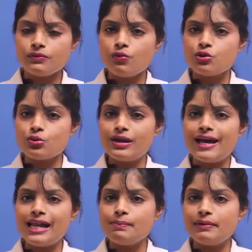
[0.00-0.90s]
which will
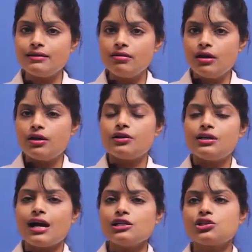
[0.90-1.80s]
help in
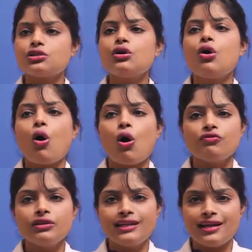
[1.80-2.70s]
reduction
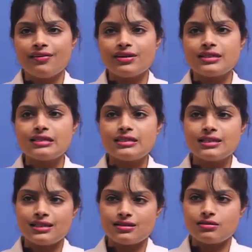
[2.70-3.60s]
of the caries
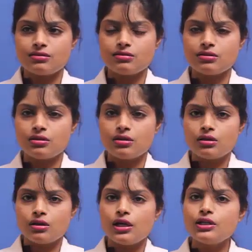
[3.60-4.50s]
incidence.
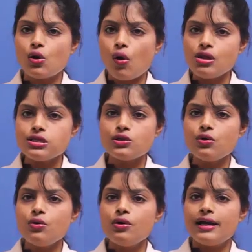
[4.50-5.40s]
It also
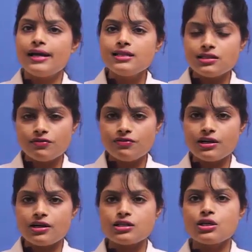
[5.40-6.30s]

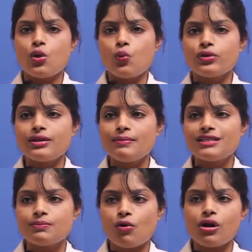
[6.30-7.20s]
interferes with the
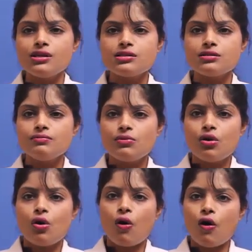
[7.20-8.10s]
metabolism
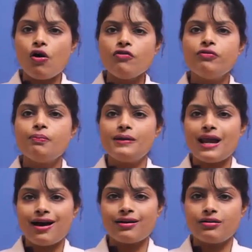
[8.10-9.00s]
of
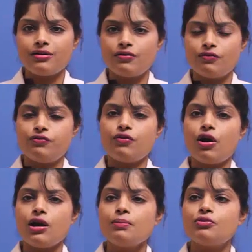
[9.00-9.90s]
plaque
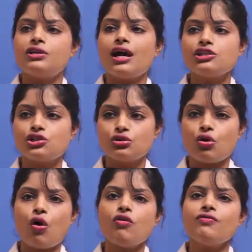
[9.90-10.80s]
for production
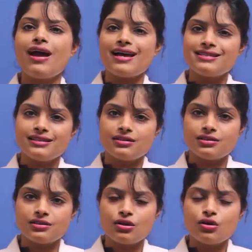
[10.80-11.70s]
of
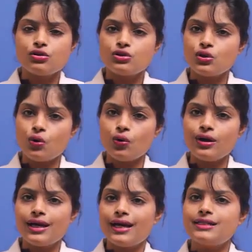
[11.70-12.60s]
acids.
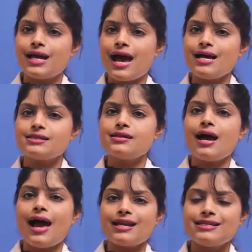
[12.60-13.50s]
So, it has
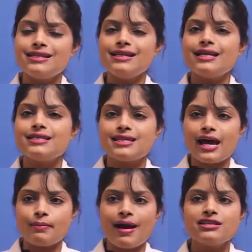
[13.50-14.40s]
an
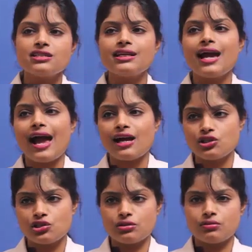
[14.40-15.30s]
anti-enzymatic
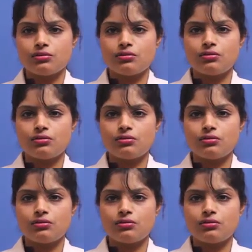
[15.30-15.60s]
action.